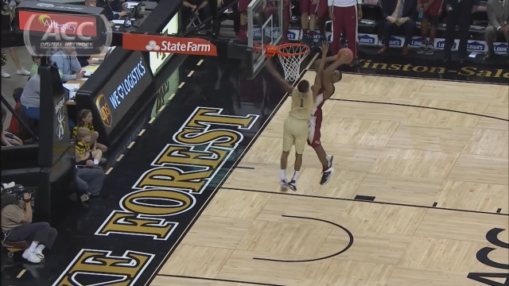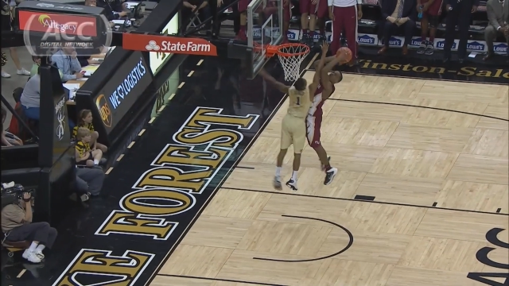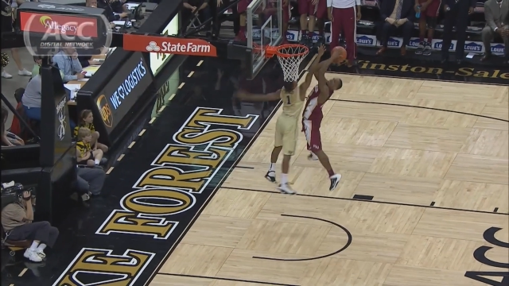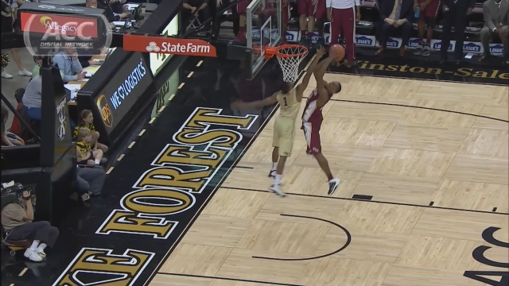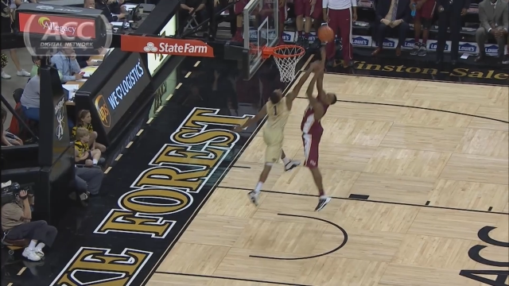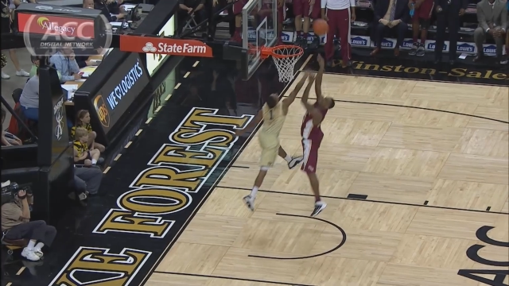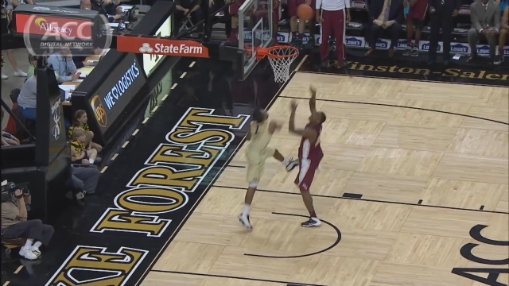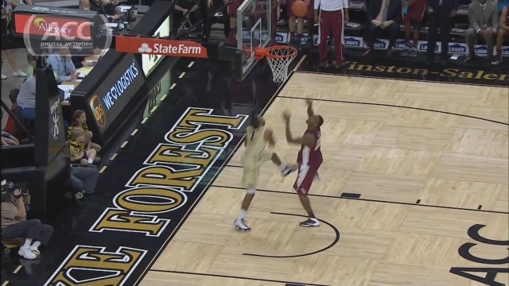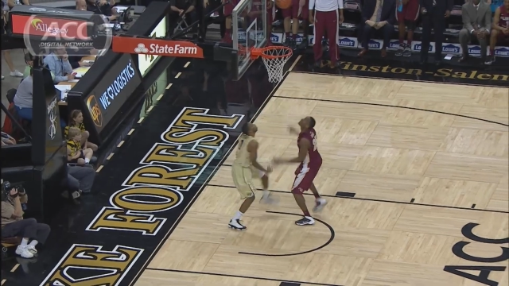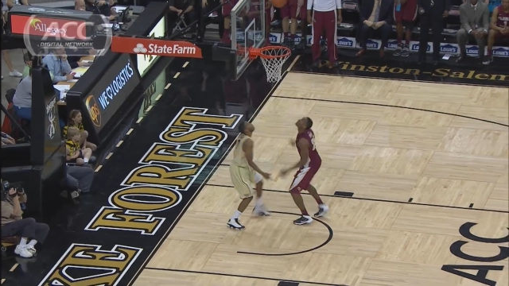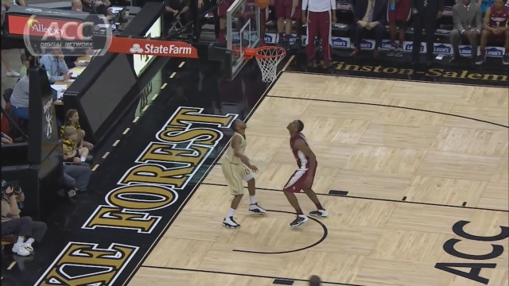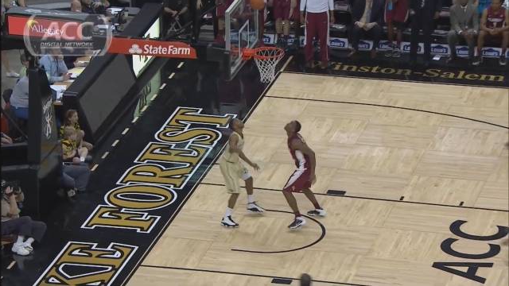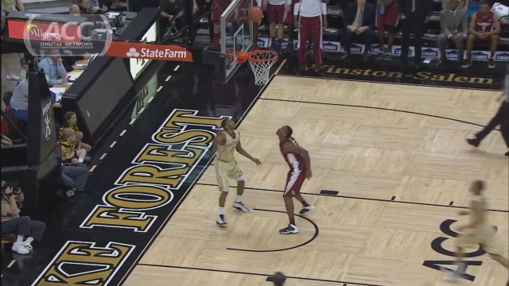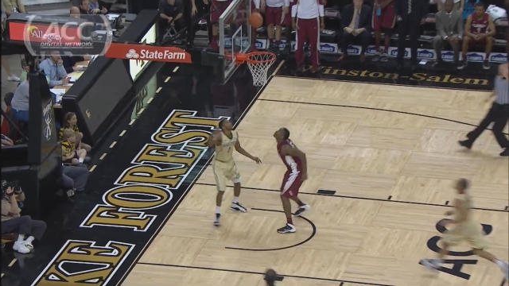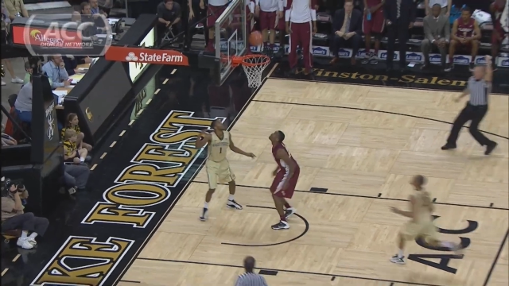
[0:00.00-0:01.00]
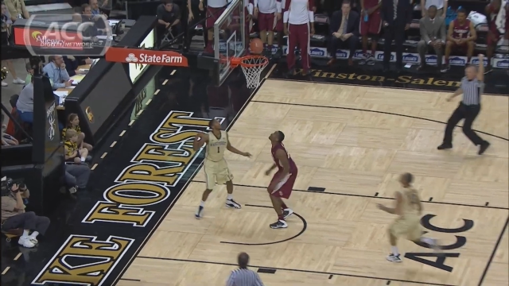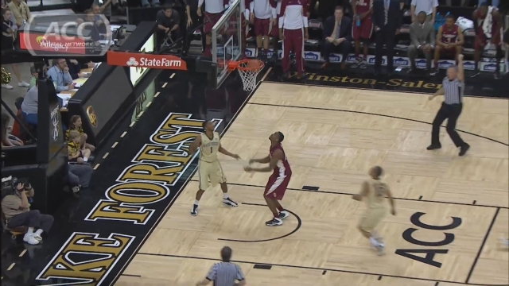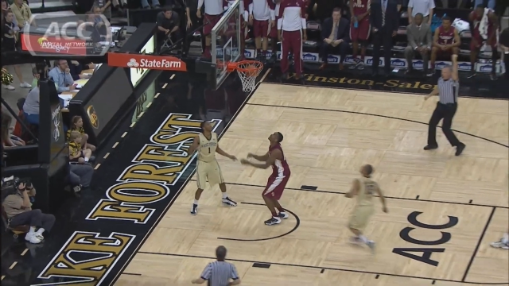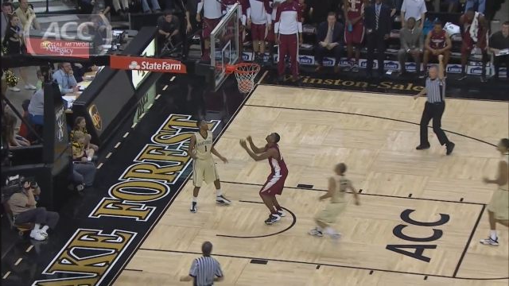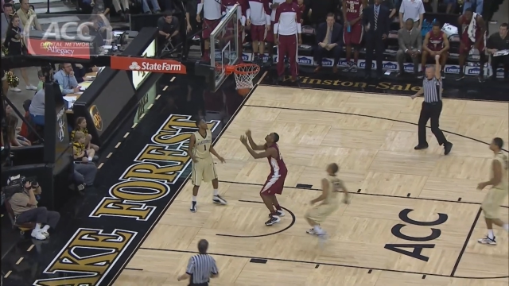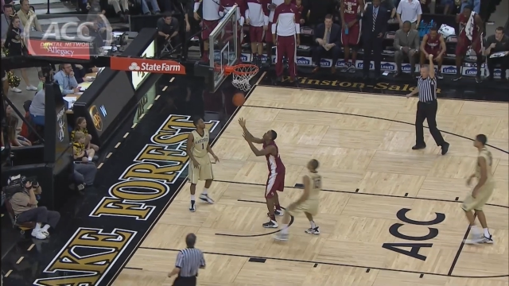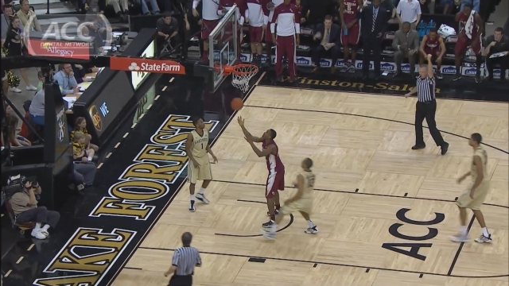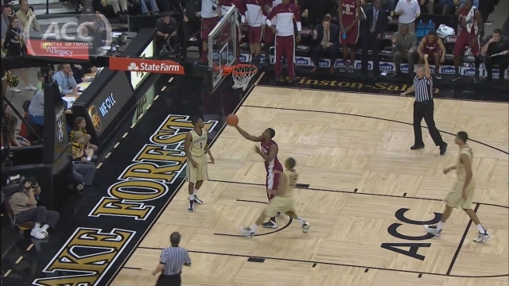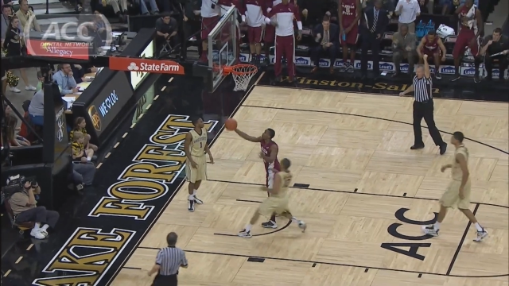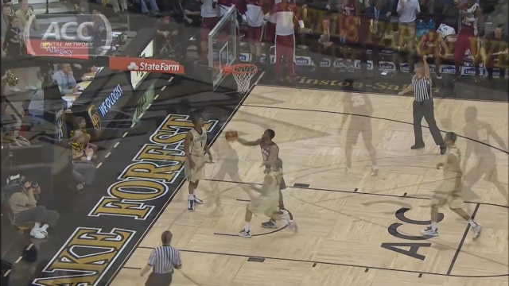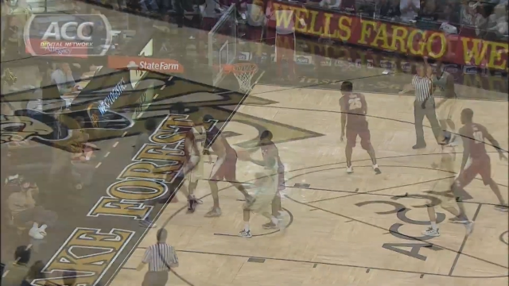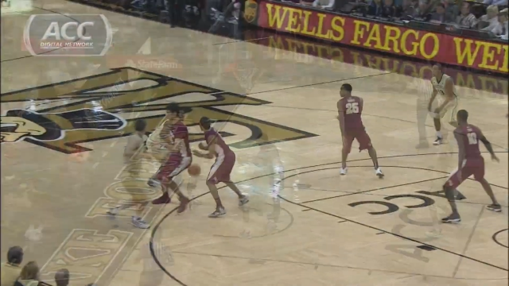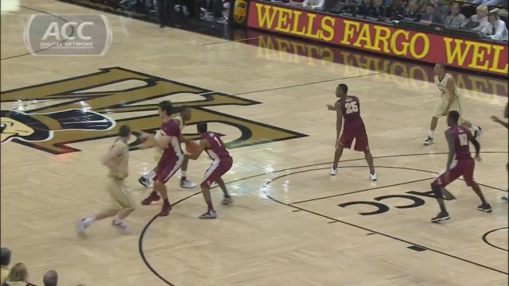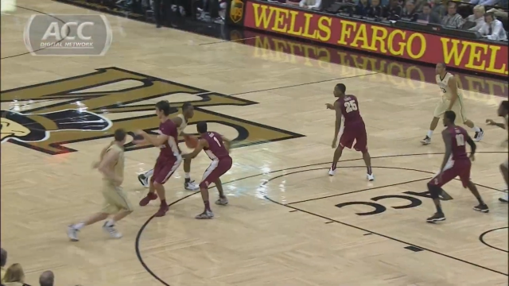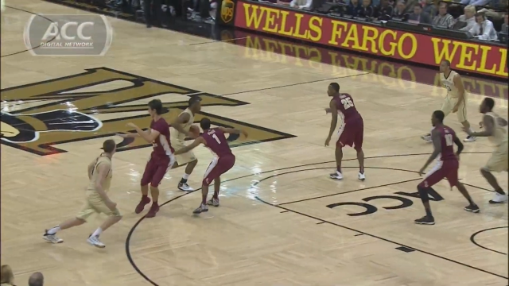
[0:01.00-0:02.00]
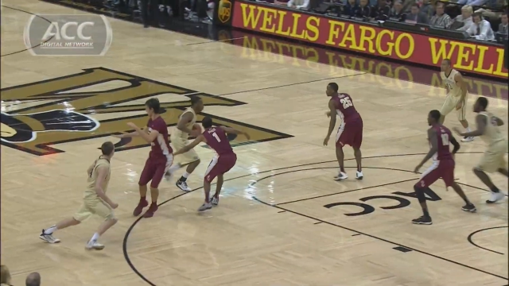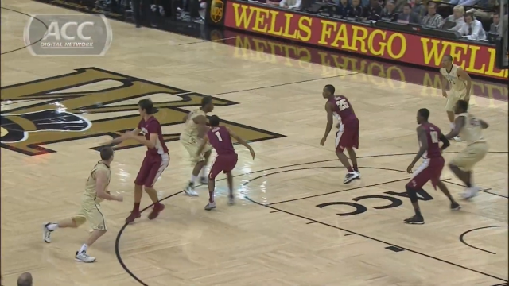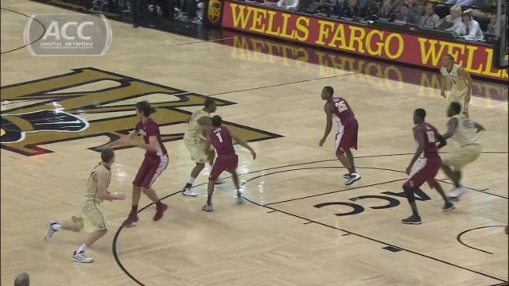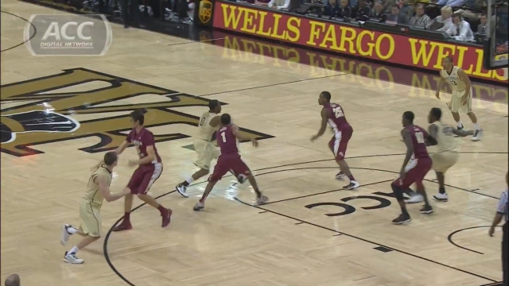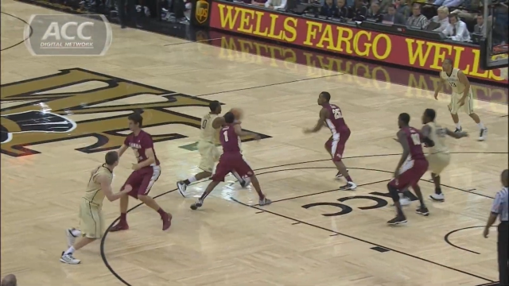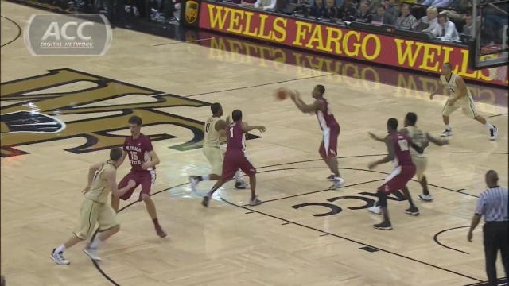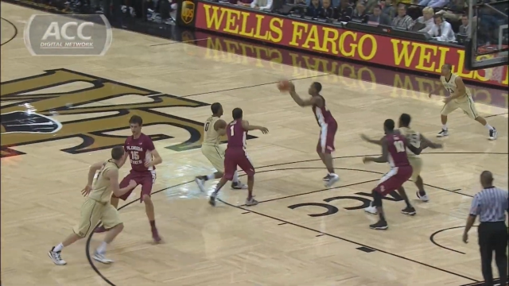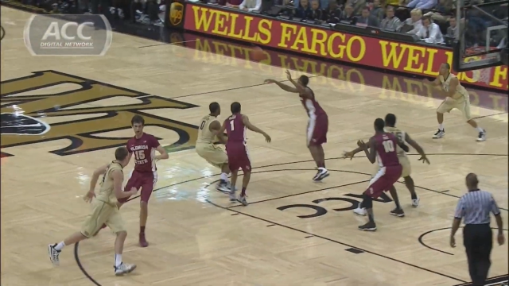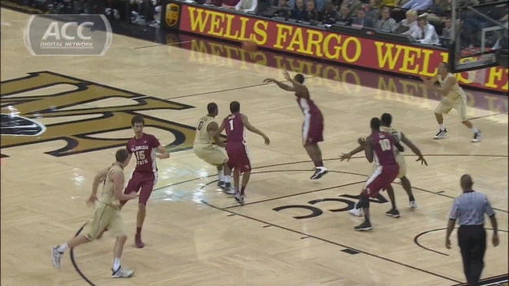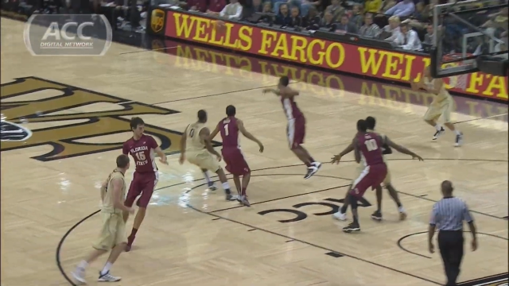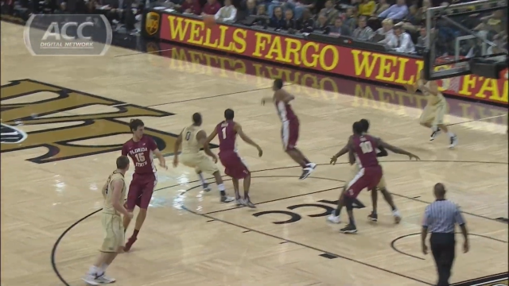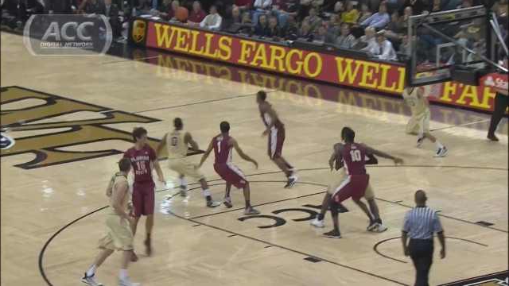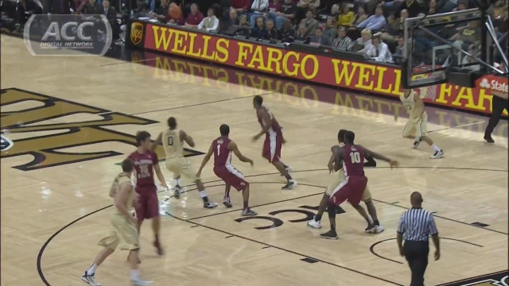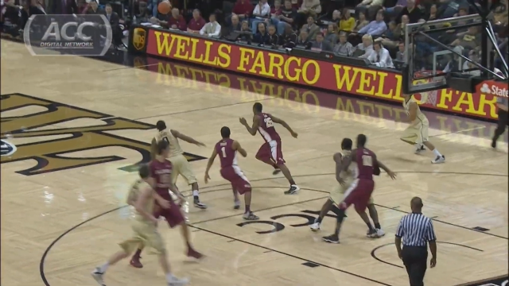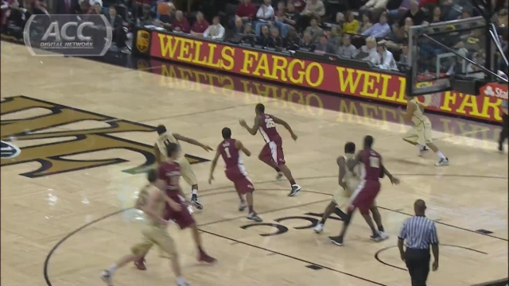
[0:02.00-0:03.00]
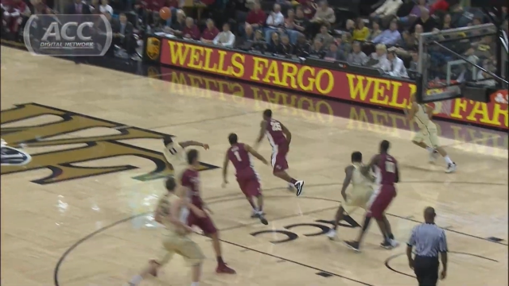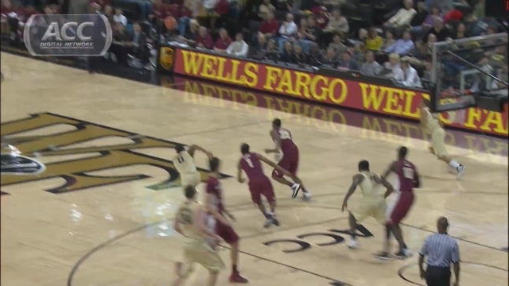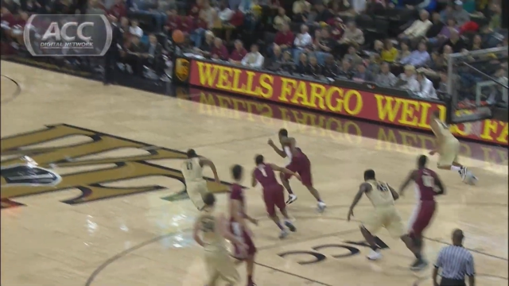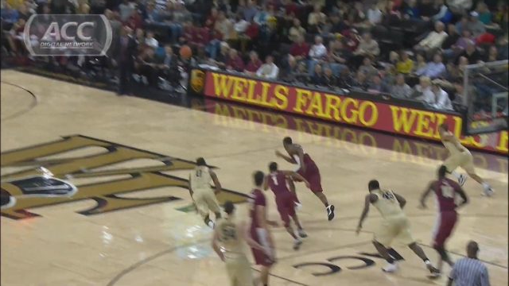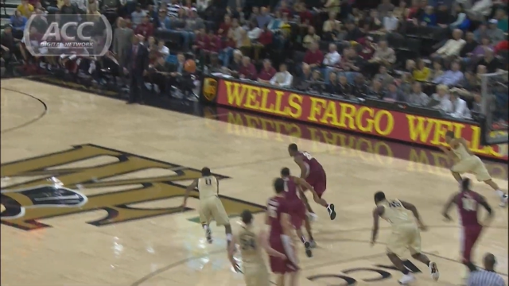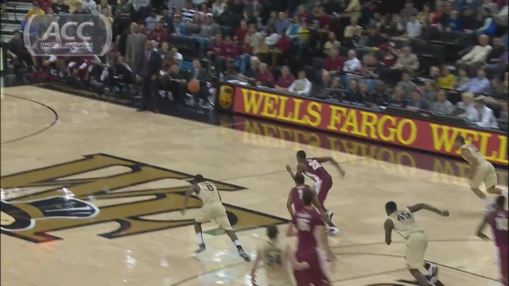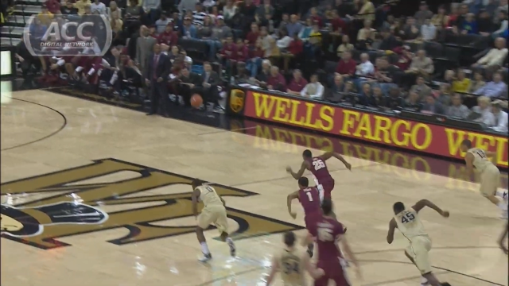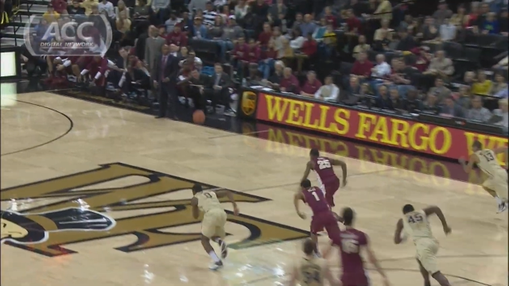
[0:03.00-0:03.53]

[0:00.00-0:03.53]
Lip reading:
(no speaker visible)